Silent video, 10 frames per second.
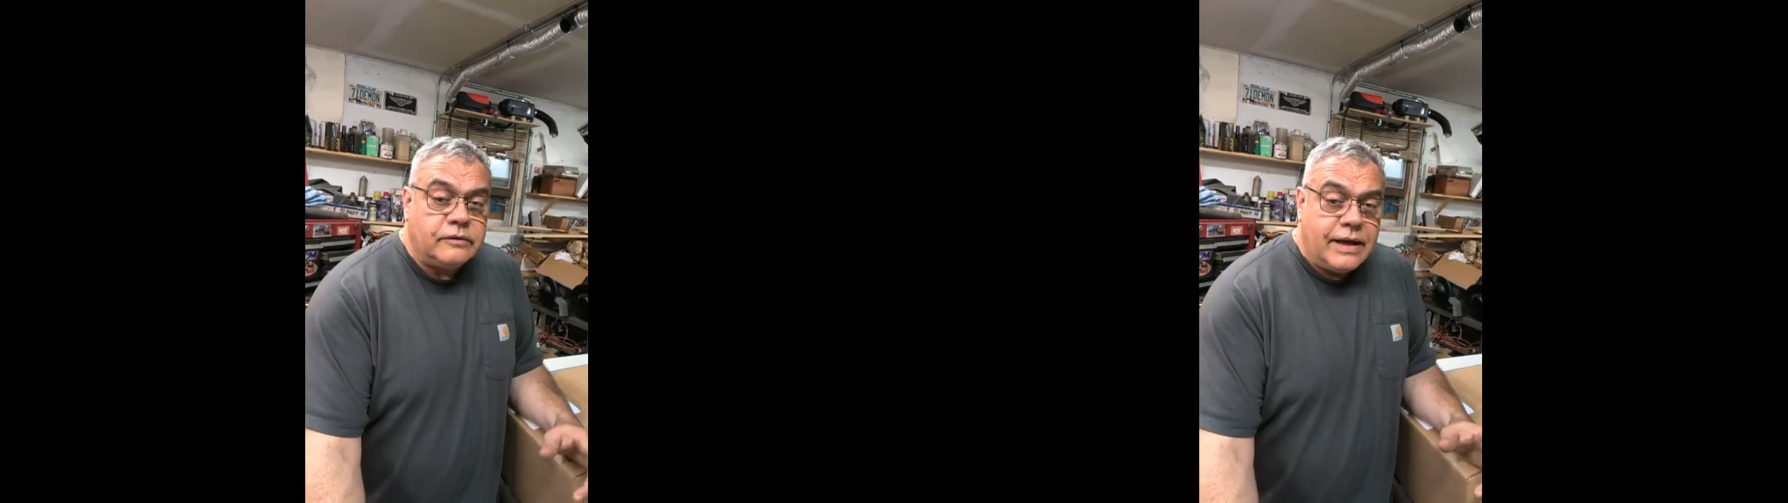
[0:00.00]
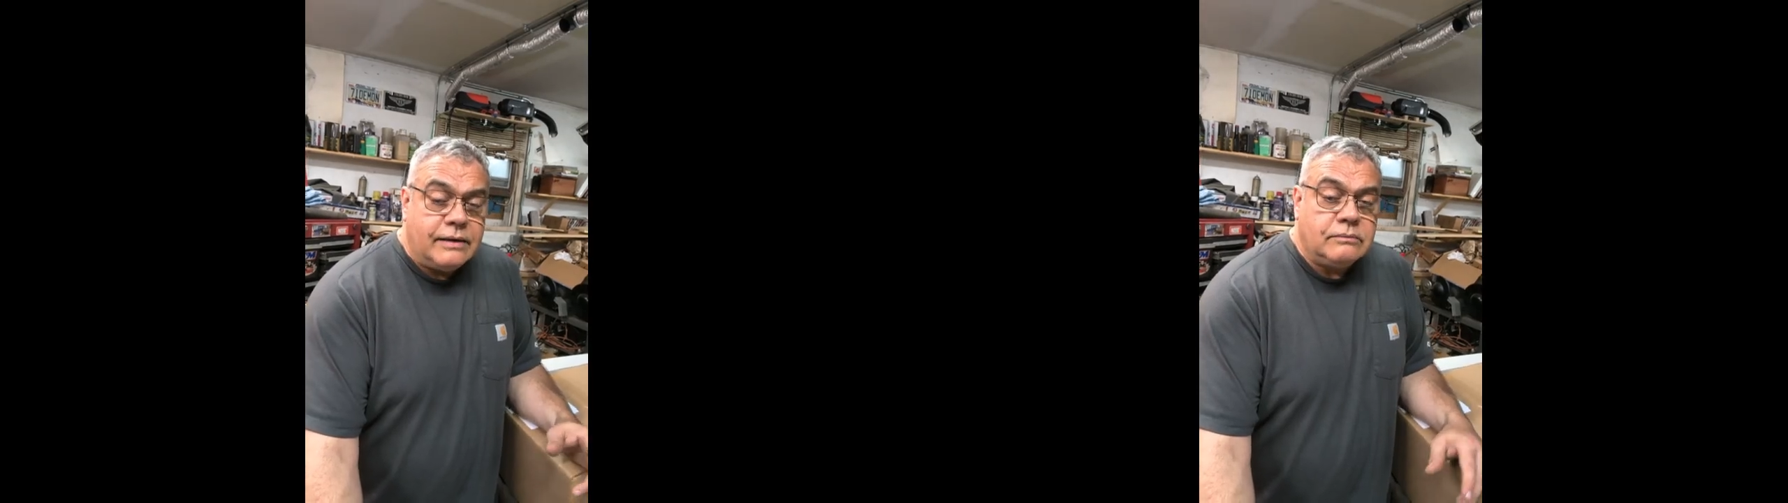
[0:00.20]

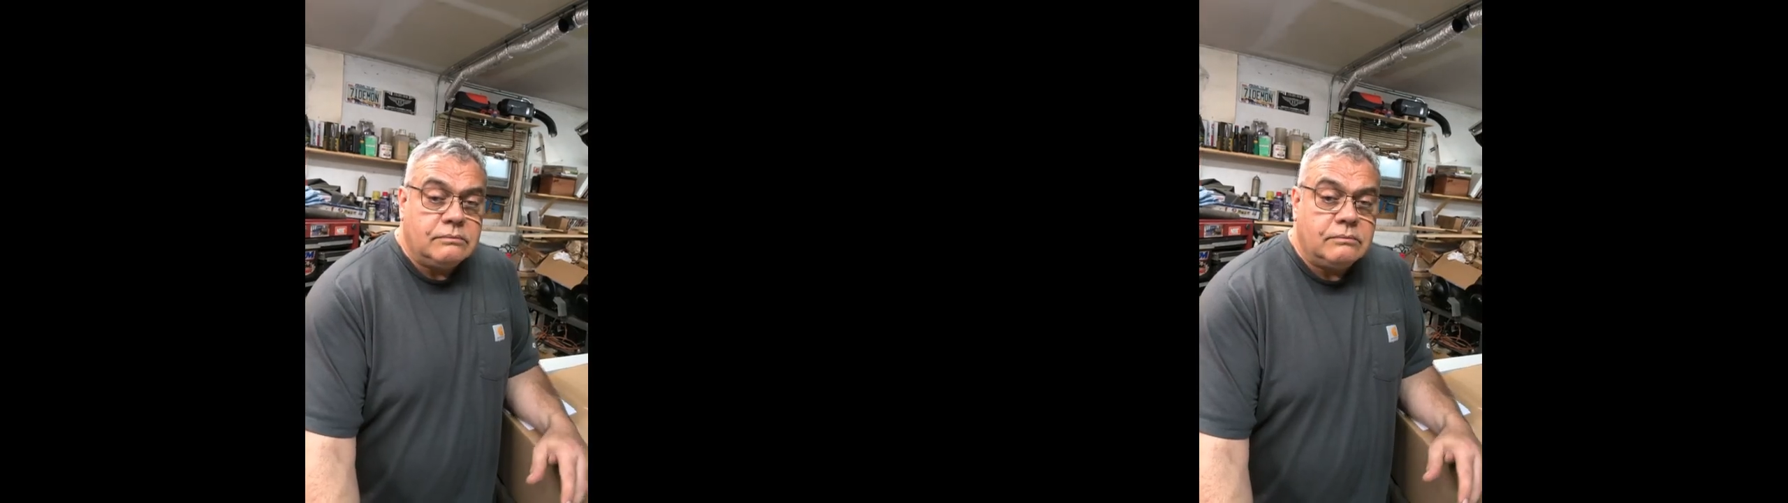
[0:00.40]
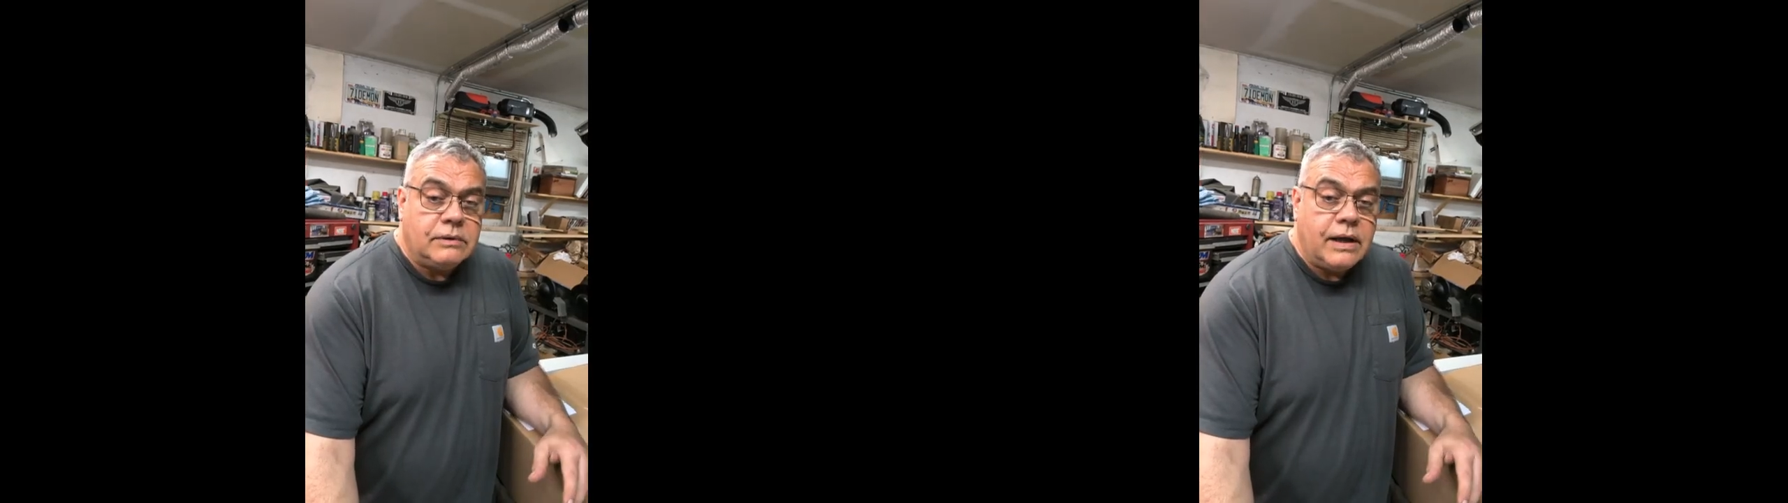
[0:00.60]
That
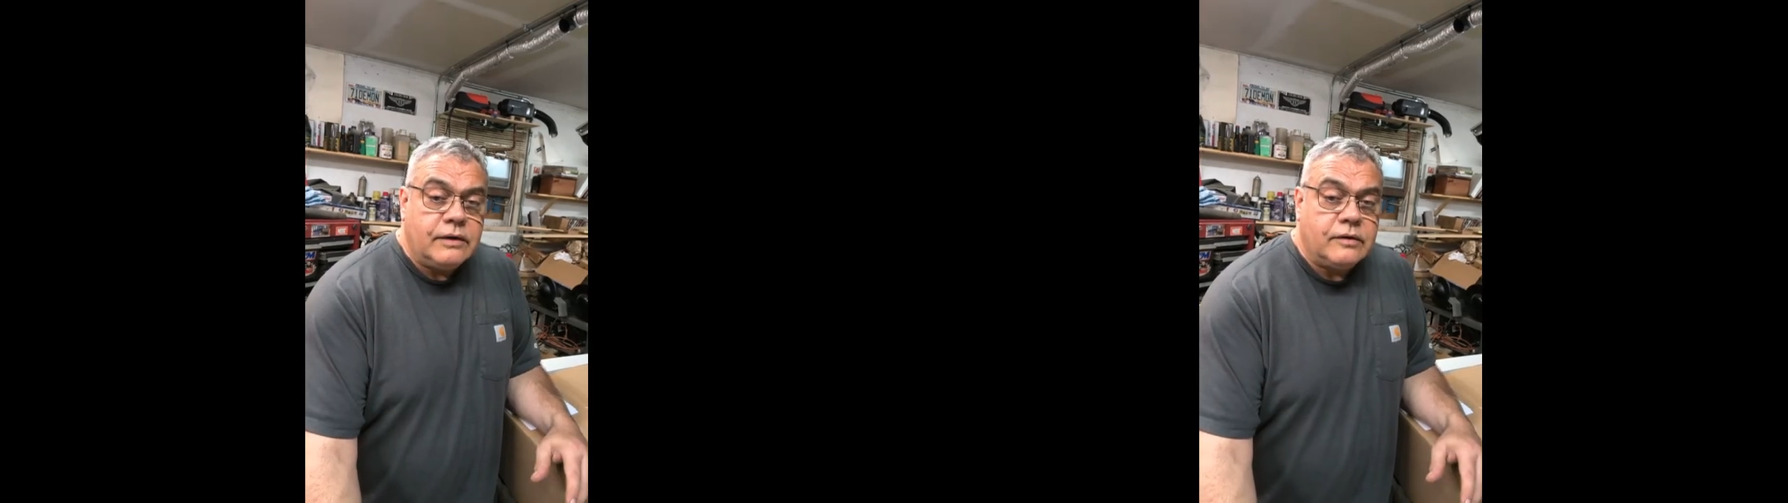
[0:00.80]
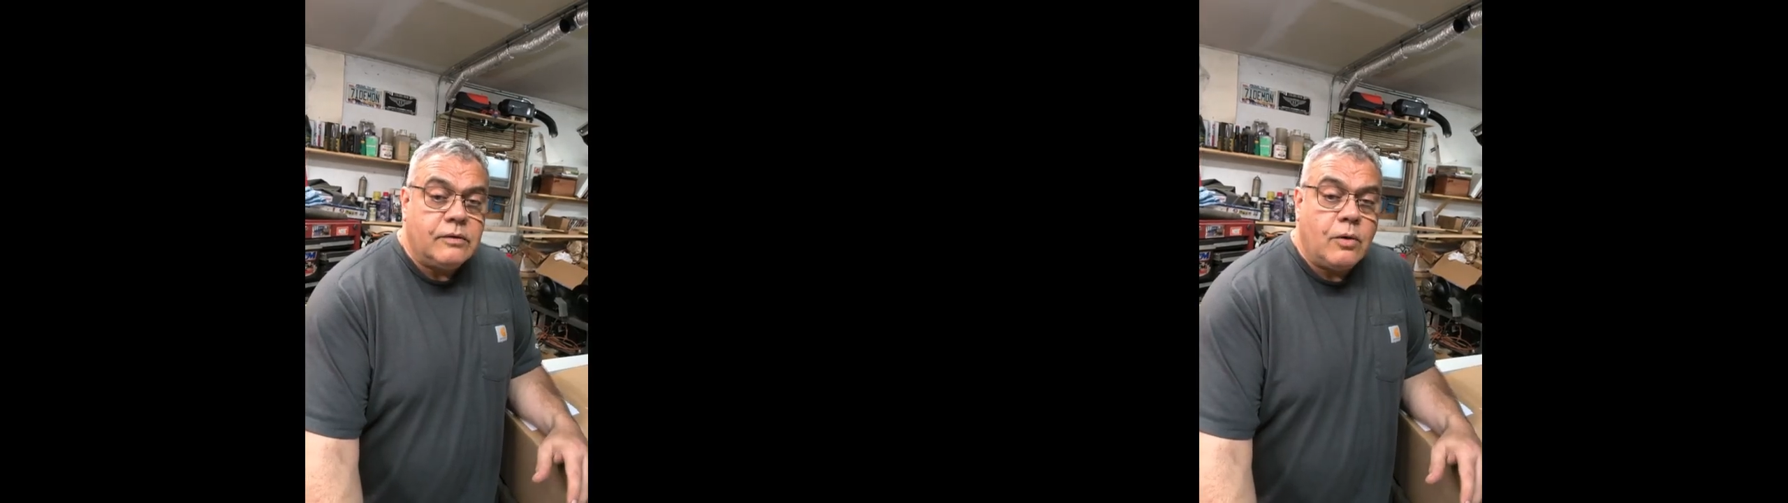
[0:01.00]
he
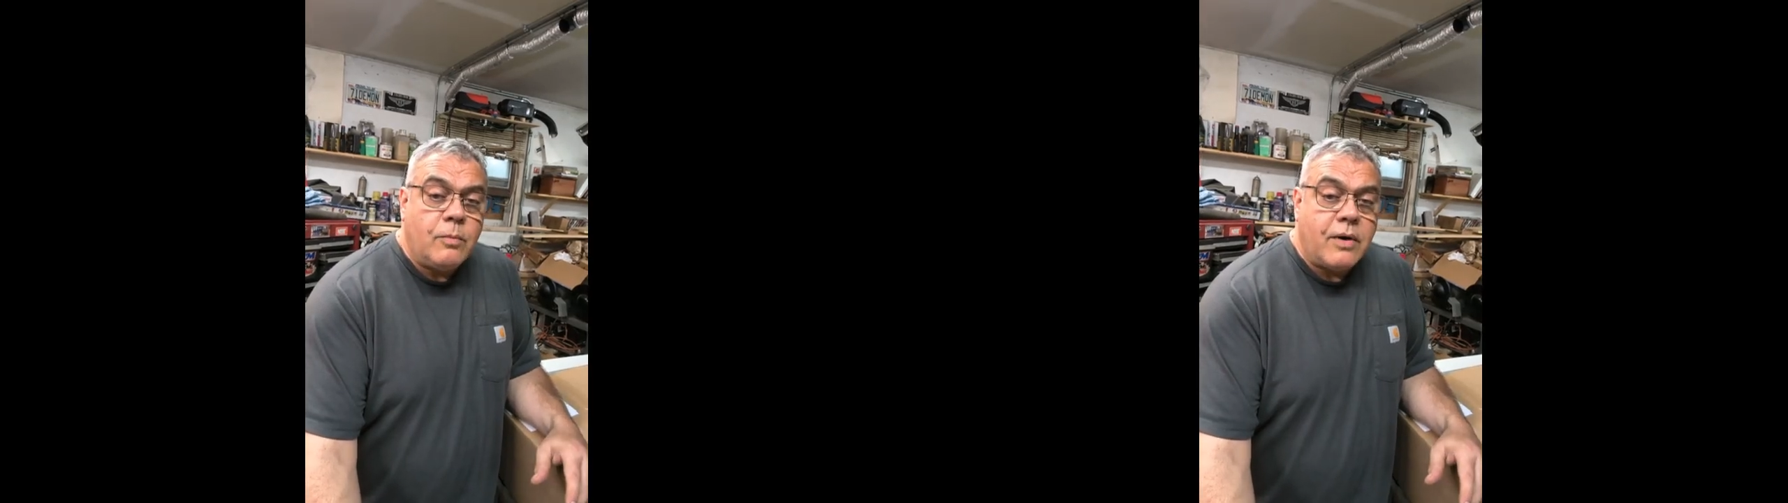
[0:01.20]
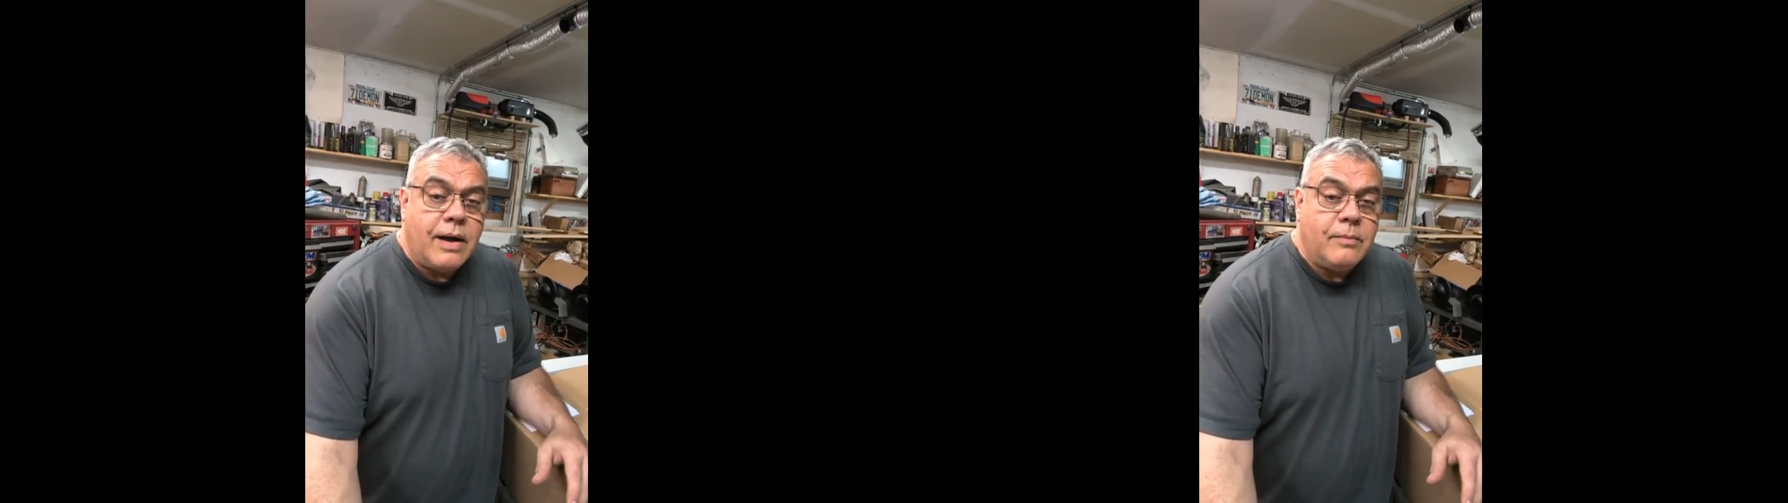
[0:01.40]
has no
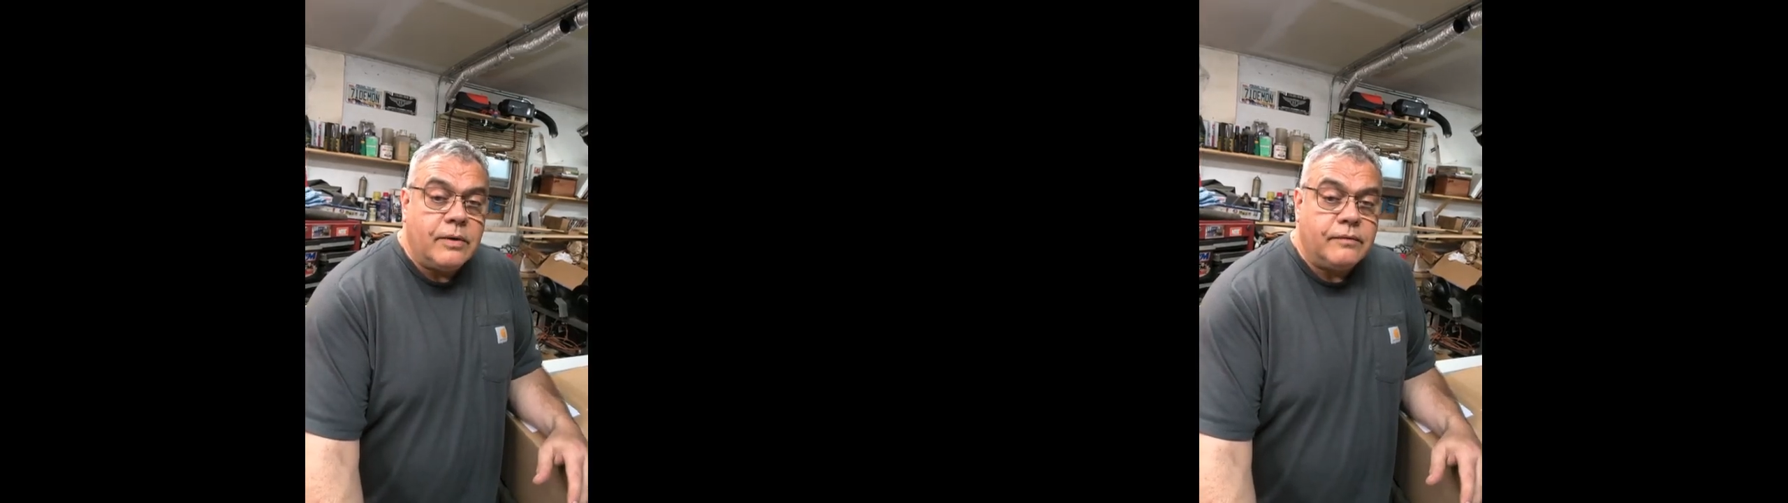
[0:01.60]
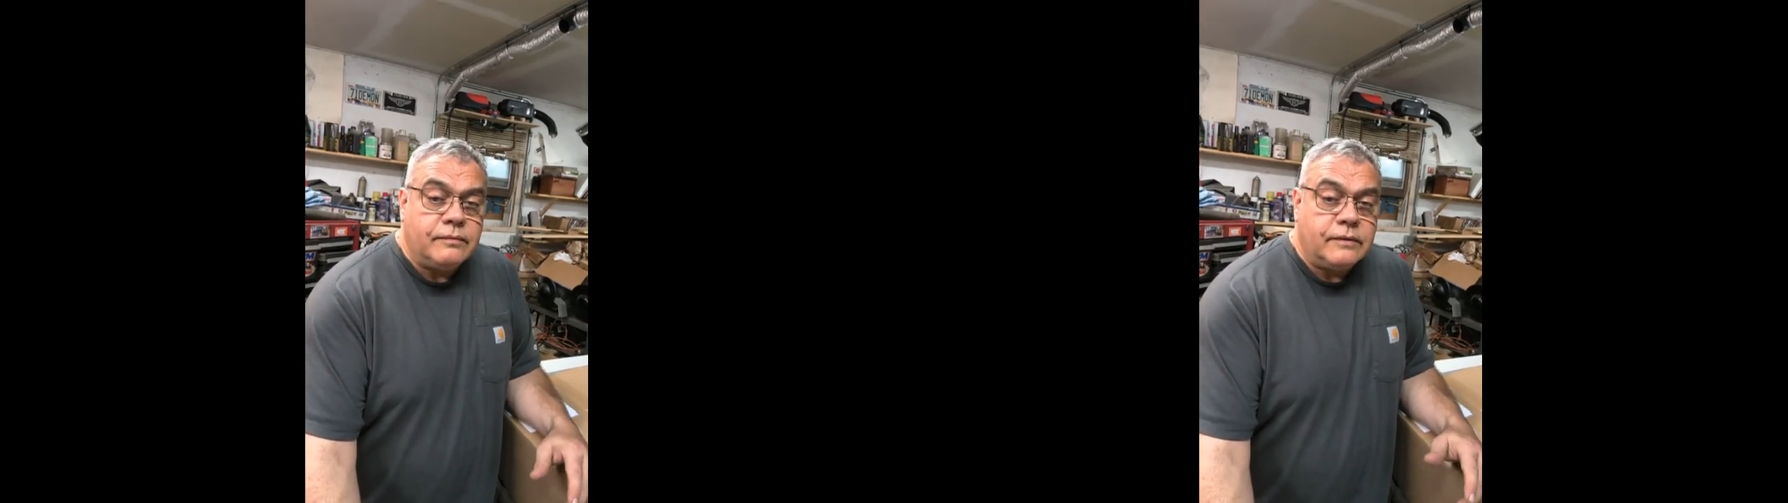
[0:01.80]
problem with.